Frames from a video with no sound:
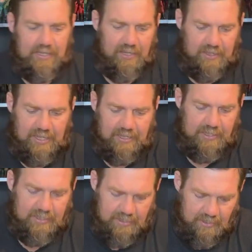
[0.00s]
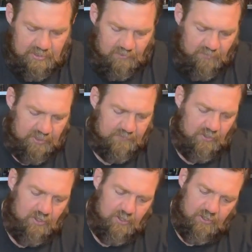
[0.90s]
Okay, so first of
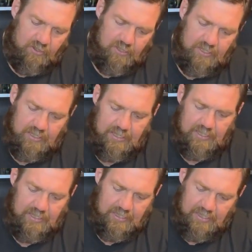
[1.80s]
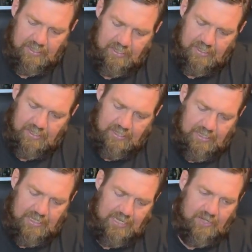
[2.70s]
all,
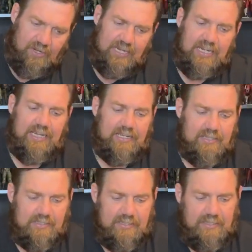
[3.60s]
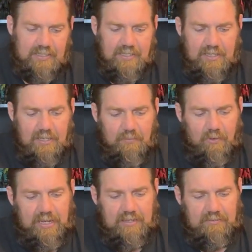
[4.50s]
here he is.
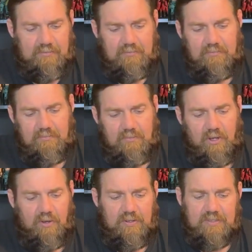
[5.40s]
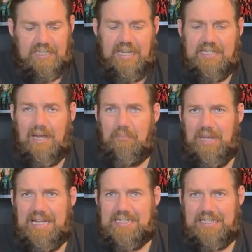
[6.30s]
Well, see, he's got
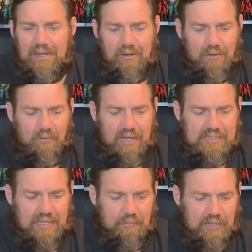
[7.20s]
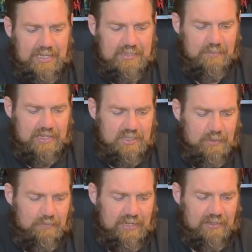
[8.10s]
pins in there. I don't know why he's got pins, man. He should be
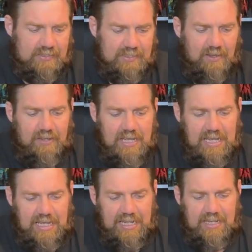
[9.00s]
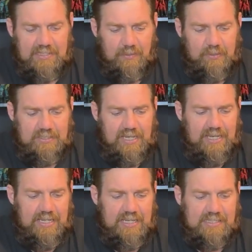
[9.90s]
pinless. Now, he is, I will say,
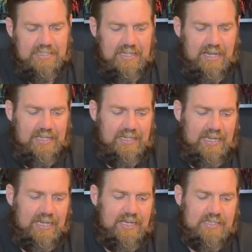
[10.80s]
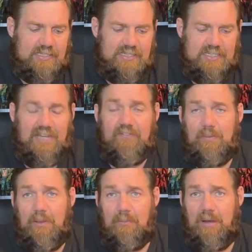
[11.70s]
he is not as stiff coming
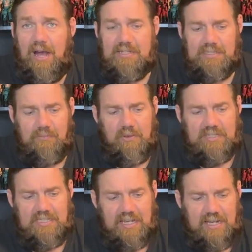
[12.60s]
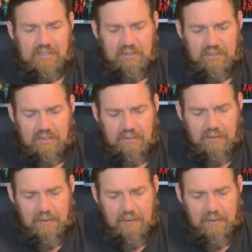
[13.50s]
out of the box as most of these guys are.